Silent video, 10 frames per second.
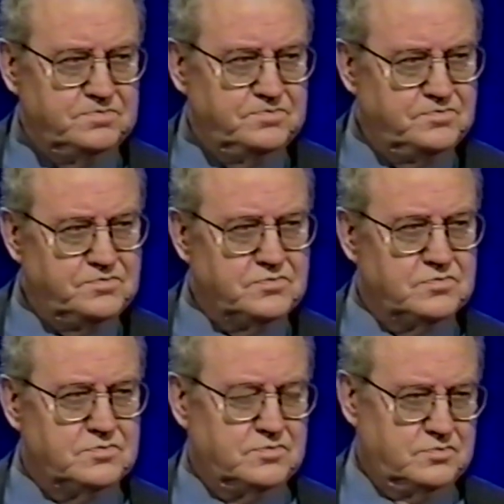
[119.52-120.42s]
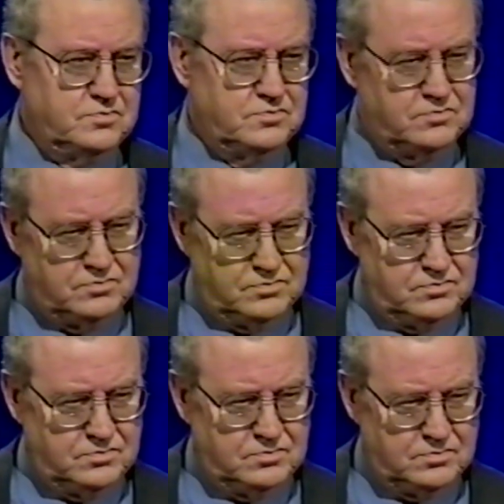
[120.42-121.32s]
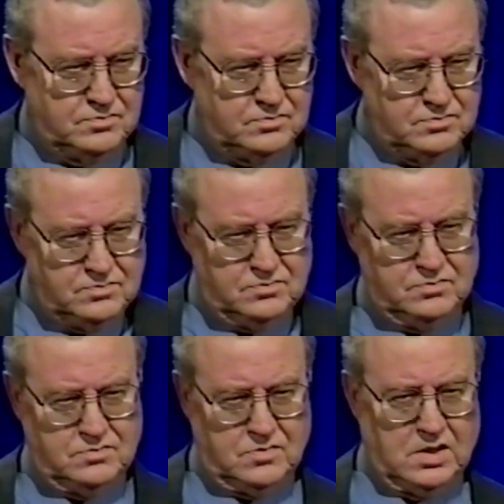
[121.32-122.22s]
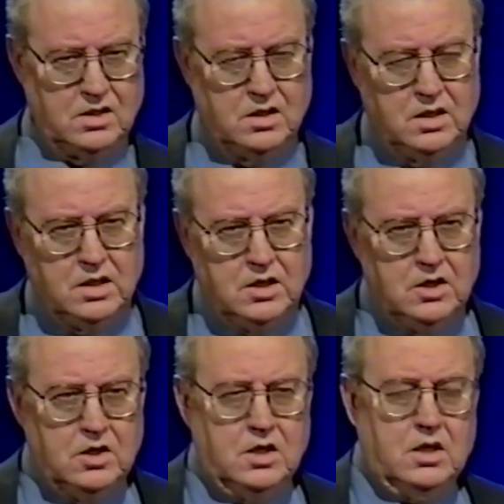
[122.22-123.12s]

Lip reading: (no one is talking)